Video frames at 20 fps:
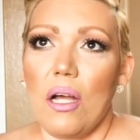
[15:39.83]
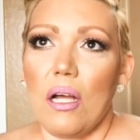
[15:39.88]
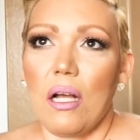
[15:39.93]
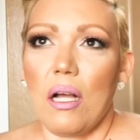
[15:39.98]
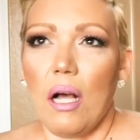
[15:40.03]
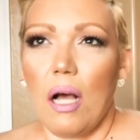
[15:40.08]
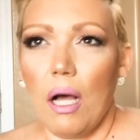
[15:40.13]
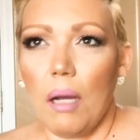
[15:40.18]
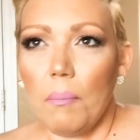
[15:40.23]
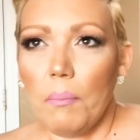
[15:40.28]

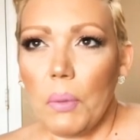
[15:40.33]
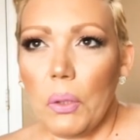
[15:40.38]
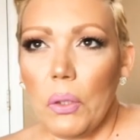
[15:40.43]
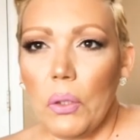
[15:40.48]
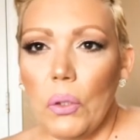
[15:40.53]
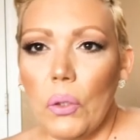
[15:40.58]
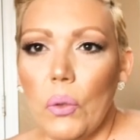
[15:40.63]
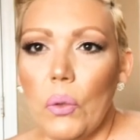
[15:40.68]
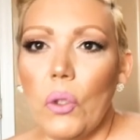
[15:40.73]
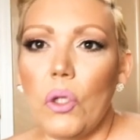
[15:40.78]

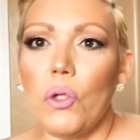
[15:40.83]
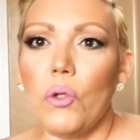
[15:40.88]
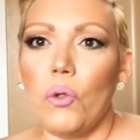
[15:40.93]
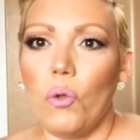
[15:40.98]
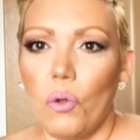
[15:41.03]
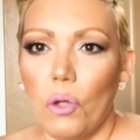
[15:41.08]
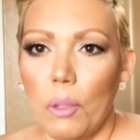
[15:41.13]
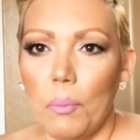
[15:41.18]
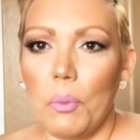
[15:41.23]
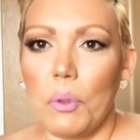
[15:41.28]
combo
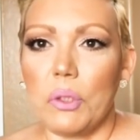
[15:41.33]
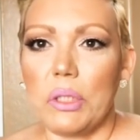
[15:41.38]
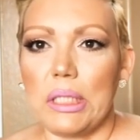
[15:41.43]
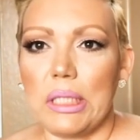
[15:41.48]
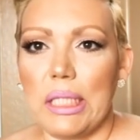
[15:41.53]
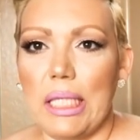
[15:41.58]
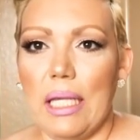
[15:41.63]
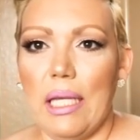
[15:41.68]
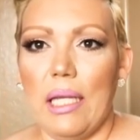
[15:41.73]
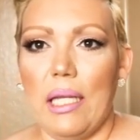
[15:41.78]
normal
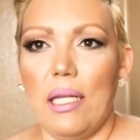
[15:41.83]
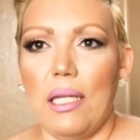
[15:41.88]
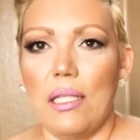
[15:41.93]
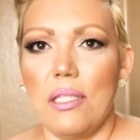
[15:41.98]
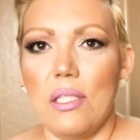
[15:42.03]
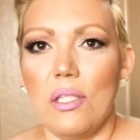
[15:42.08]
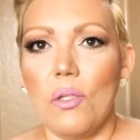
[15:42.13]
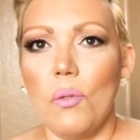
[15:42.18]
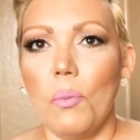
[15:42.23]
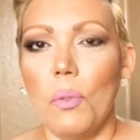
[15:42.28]
skin.
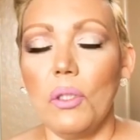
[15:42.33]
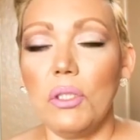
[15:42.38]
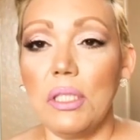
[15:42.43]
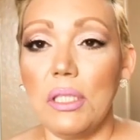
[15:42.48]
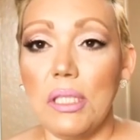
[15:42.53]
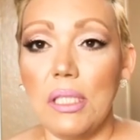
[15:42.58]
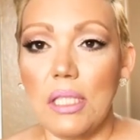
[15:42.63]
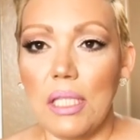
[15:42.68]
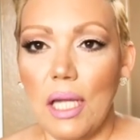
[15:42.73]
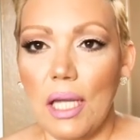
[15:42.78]
So most
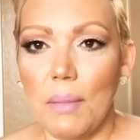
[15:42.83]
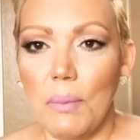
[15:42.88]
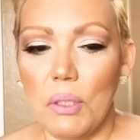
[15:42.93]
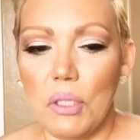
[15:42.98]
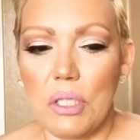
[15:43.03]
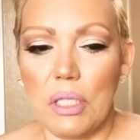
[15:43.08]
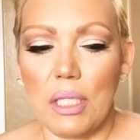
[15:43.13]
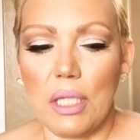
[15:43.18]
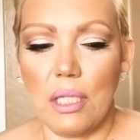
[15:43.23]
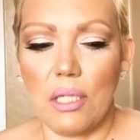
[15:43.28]
of the time
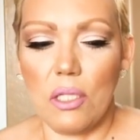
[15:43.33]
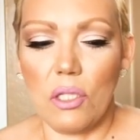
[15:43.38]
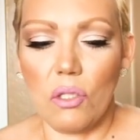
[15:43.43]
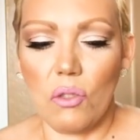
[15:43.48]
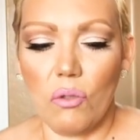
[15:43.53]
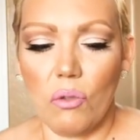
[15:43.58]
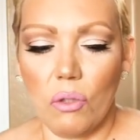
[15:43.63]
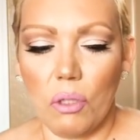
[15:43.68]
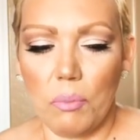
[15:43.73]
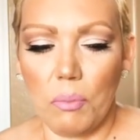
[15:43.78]
her skin is
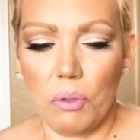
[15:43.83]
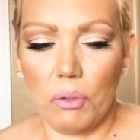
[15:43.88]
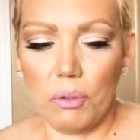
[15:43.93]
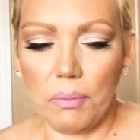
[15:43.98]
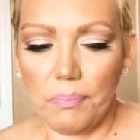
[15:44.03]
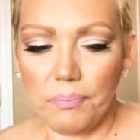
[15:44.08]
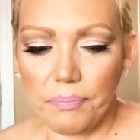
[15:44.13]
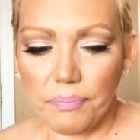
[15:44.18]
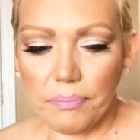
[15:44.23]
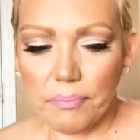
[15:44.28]

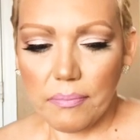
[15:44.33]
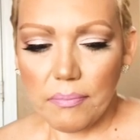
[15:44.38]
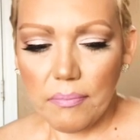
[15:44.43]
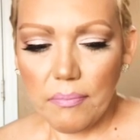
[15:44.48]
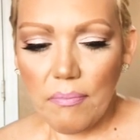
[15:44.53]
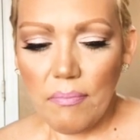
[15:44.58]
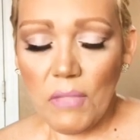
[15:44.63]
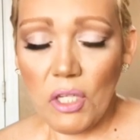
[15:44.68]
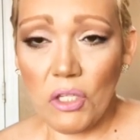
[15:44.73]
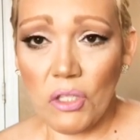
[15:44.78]
normal,
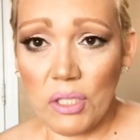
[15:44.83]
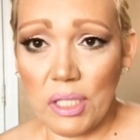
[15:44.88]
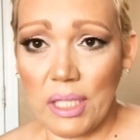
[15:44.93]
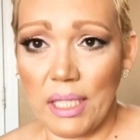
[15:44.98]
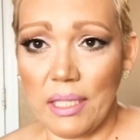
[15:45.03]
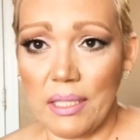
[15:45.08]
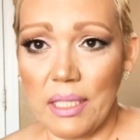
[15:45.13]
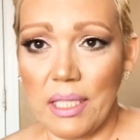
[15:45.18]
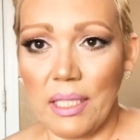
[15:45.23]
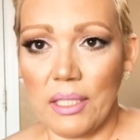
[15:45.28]
her
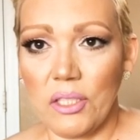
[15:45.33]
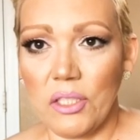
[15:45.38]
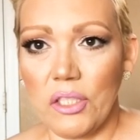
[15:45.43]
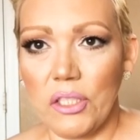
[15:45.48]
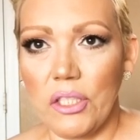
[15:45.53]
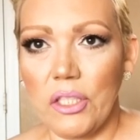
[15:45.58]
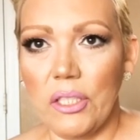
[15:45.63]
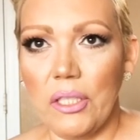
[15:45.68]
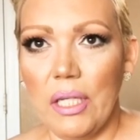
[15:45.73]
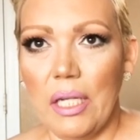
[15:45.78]
skin
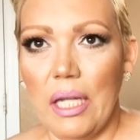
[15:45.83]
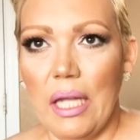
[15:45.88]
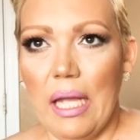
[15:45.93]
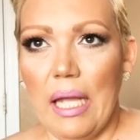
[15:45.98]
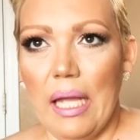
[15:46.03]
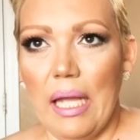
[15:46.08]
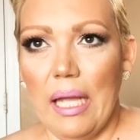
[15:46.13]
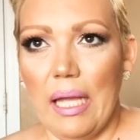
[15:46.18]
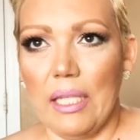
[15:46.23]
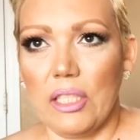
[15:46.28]
texture,
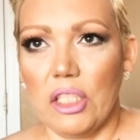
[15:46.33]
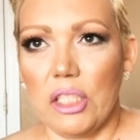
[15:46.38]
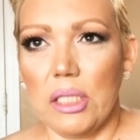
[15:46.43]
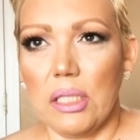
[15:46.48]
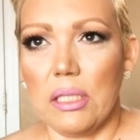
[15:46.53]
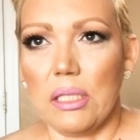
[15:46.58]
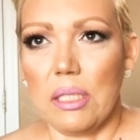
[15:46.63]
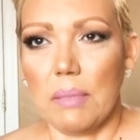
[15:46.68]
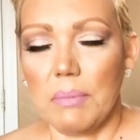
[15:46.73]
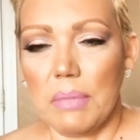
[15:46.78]
and
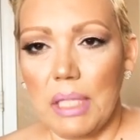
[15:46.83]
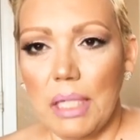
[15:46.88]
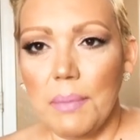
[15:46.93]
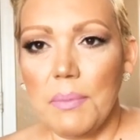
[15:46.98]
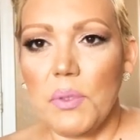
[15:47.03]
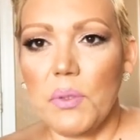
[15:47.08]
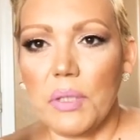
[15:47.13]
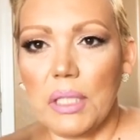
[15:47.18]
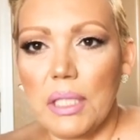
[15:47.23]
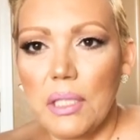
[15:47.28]
she
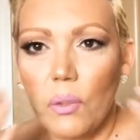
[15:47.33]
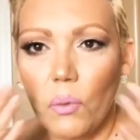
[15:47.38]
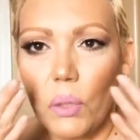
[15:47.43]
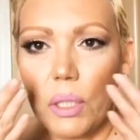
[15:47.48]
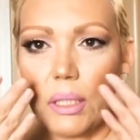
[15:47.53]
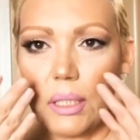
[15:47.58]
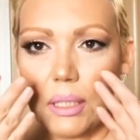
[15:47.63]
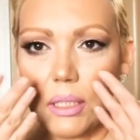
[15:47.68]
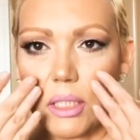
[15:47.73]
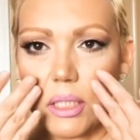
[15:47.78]
sometimes will get
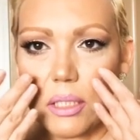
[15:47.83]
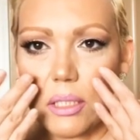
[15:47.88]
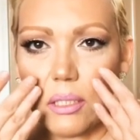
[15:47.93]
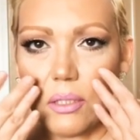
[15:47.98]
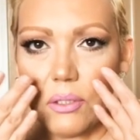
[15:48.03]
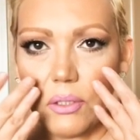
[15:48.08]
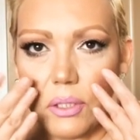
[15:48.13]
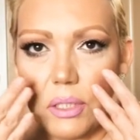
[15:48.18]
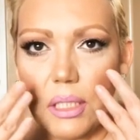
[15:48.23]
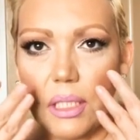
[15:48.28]
oily just
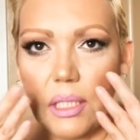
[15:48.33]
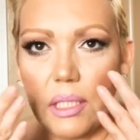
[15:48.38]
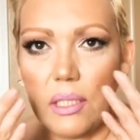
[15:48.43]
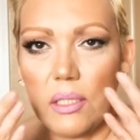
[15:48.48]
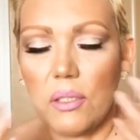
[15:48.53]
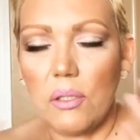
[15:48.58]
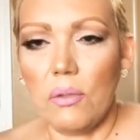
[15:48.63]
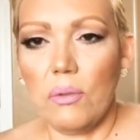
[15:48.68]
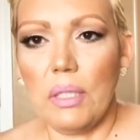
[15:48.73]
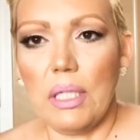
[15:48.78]
in her
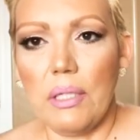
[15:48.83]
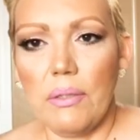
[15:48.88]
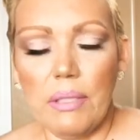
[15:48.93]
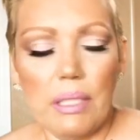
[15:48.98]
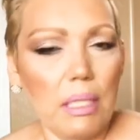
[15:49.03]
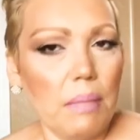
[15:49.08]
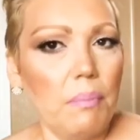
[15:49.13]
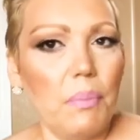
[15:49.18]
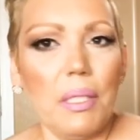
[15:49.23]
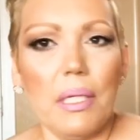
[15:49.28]
T-zone
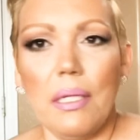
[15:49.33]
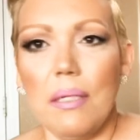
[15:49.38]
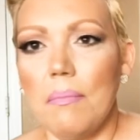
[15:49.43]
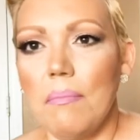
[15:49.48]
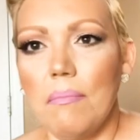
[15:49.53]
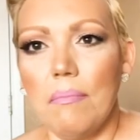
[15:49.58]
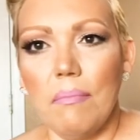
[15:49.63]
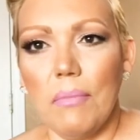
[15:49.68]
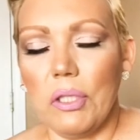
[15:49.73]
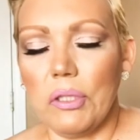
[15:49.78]
area,
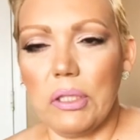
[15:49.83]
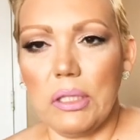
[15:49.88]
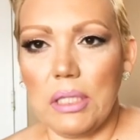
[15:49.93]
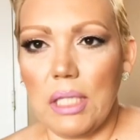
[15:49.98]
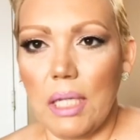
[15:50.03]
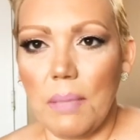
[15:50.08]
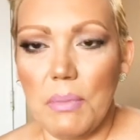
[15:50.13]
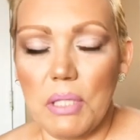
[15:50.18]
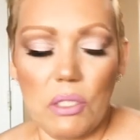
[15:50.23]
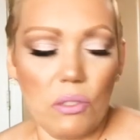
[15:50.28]
but most of
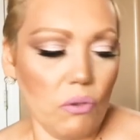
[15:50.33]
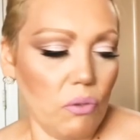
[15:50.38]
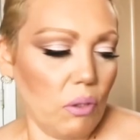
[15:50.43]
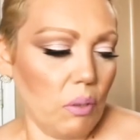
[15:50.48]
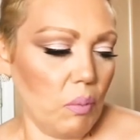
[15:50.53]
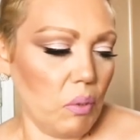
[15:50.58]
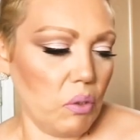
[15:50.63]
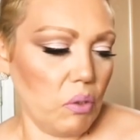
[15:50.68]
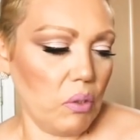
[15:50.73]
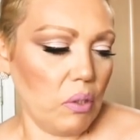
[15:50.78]
the time it's
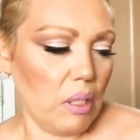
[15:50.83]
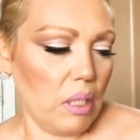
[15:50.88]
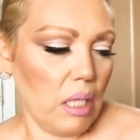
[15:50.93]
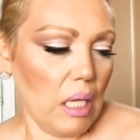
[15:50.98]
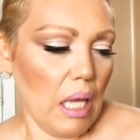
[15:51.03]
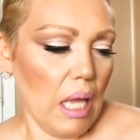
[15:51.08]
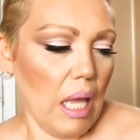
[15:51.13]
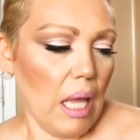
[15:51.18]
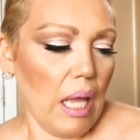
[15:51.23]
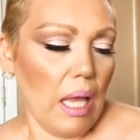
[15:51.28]
normal.
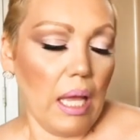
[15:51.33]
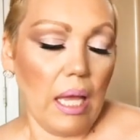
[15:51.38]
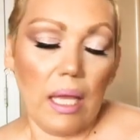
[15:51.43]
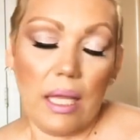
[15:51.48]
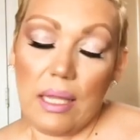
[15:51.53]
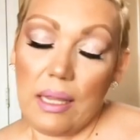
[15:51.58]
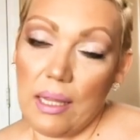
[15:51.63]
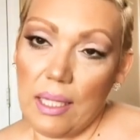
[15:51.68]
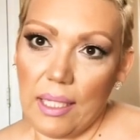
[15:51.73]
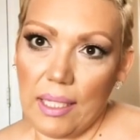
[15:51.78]

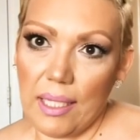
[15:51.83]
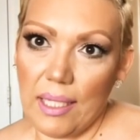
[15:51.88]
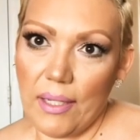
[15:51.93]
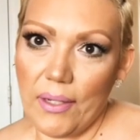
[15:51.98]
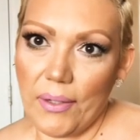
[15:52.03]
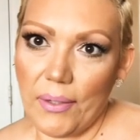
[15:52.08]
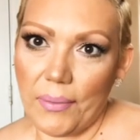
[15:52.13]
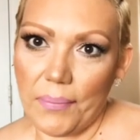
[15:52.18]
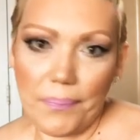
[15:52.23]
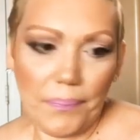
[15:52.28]
Lucky
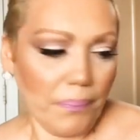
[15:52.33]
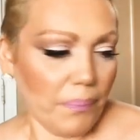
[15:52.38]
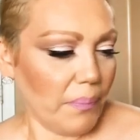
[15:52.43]
her.